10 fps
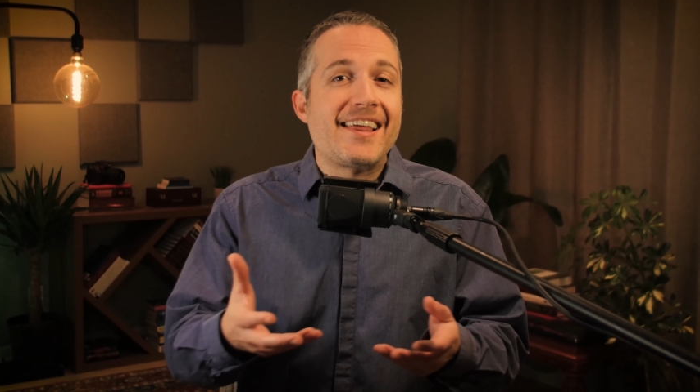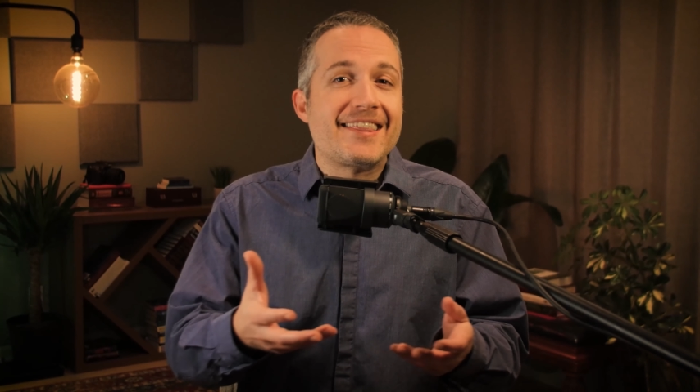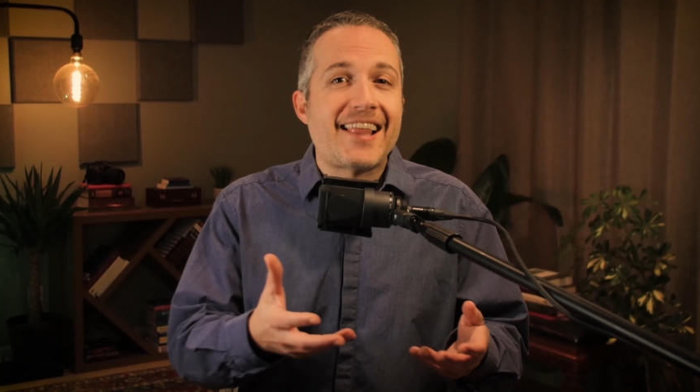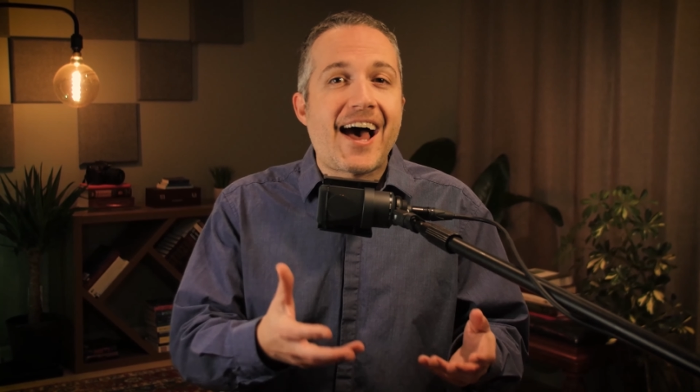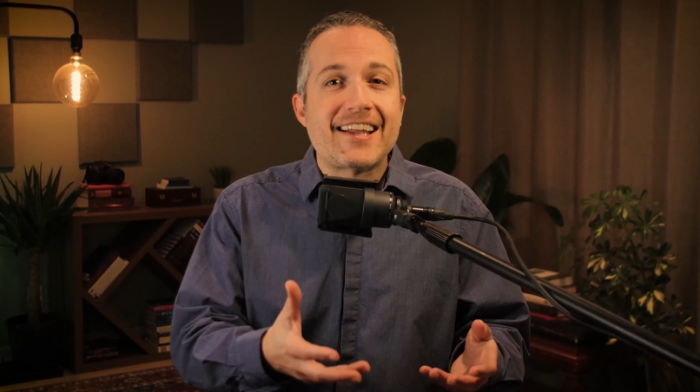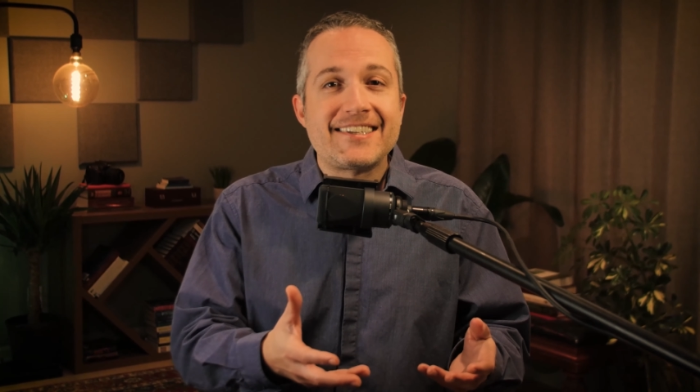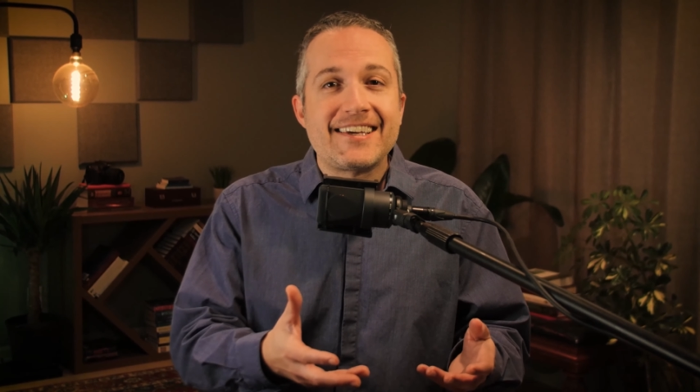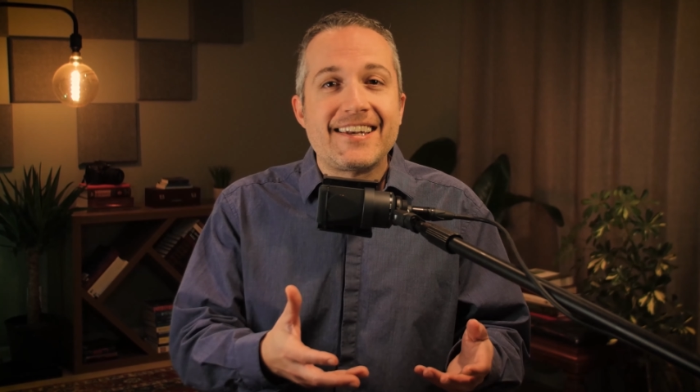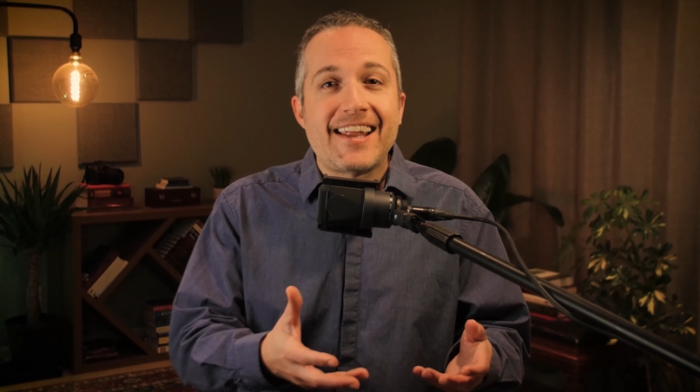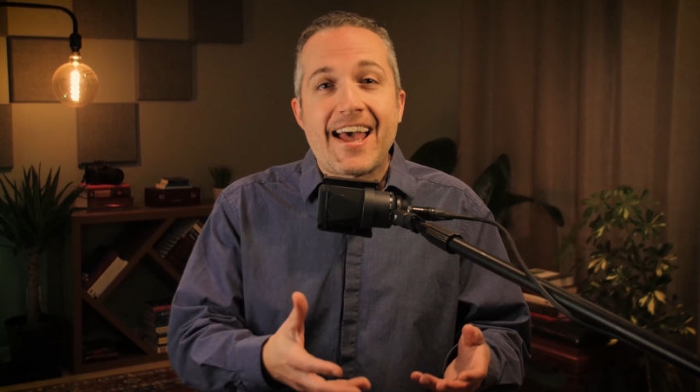and
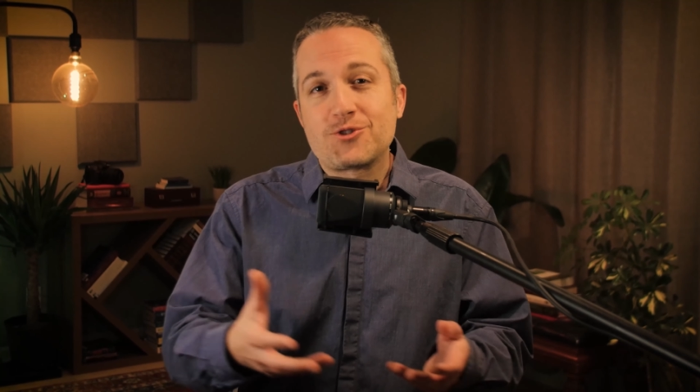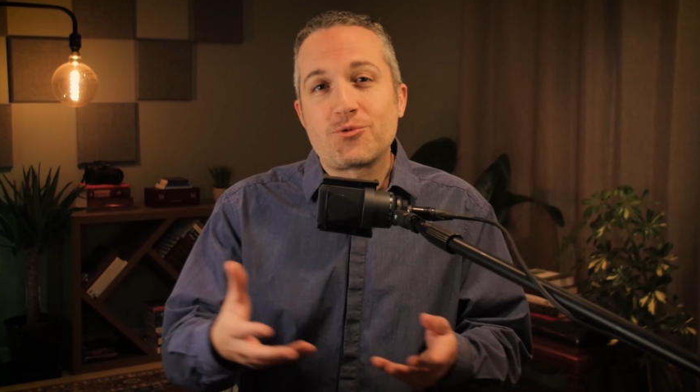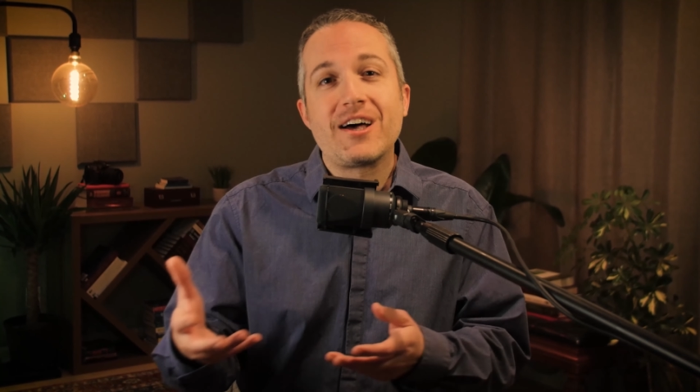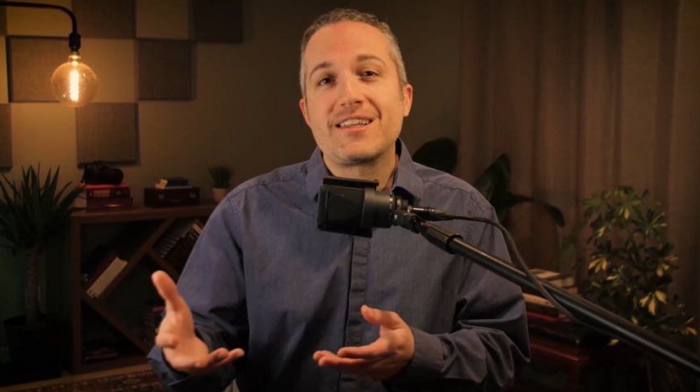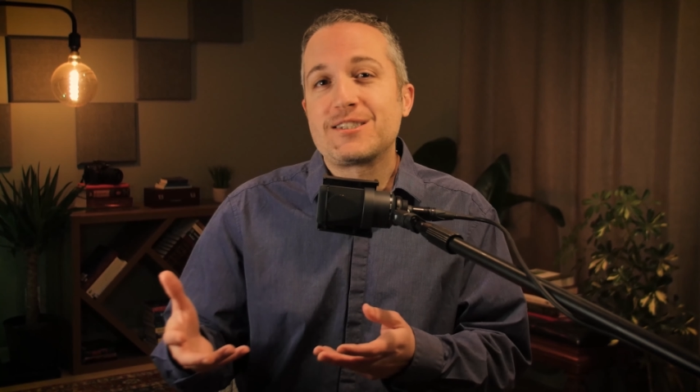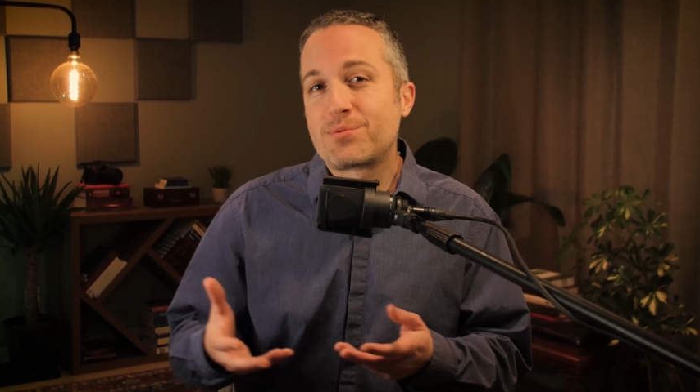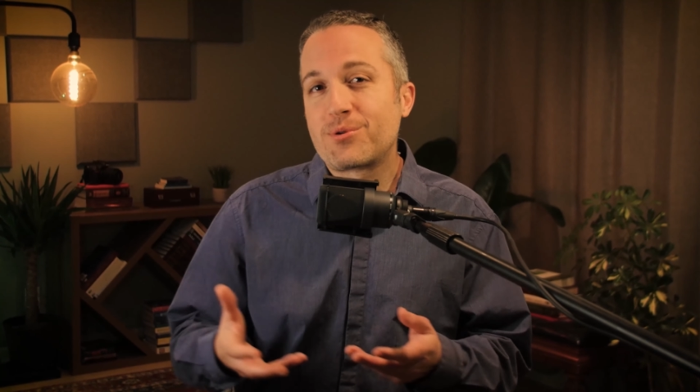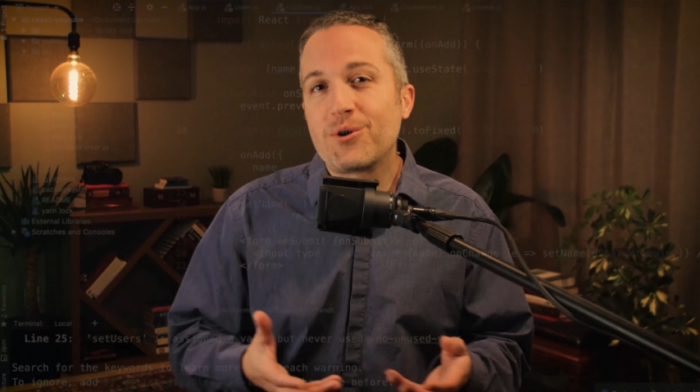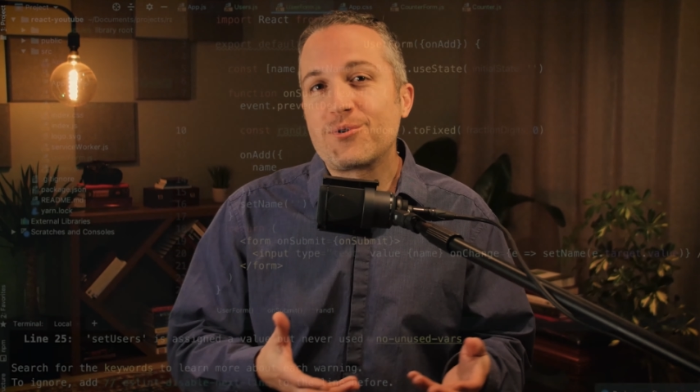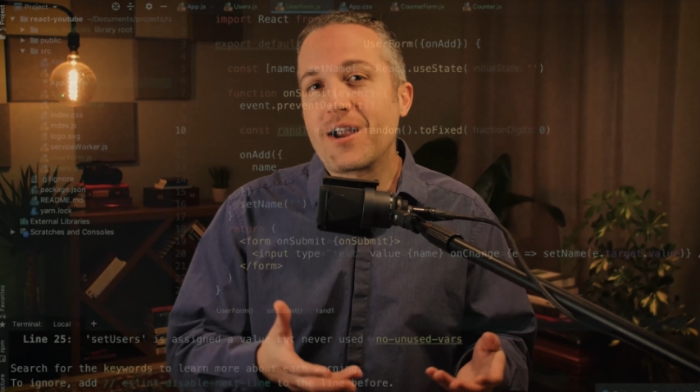Latin, as well as
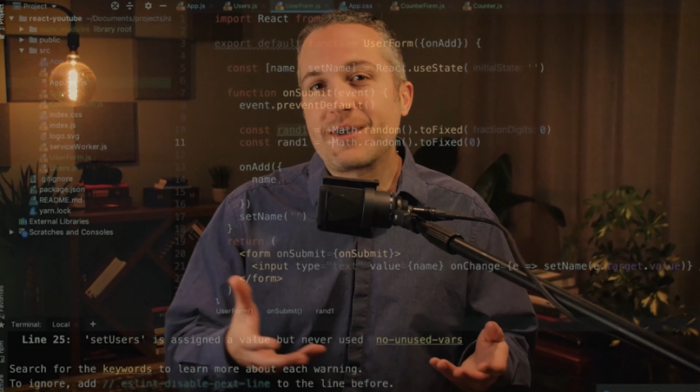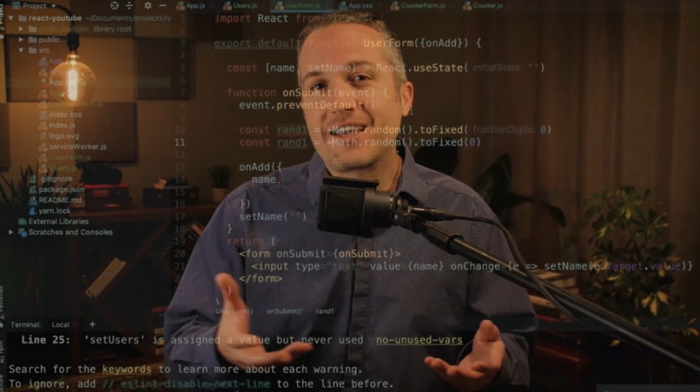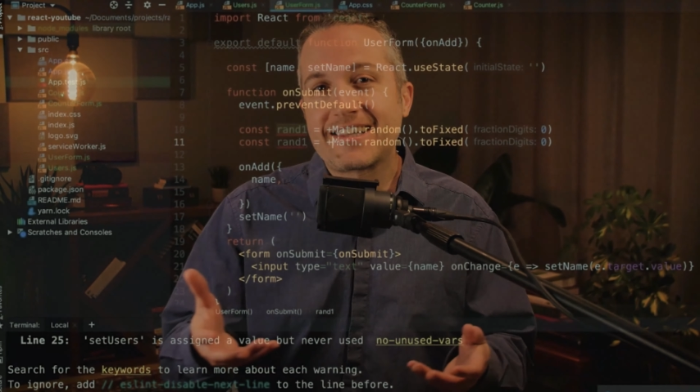programming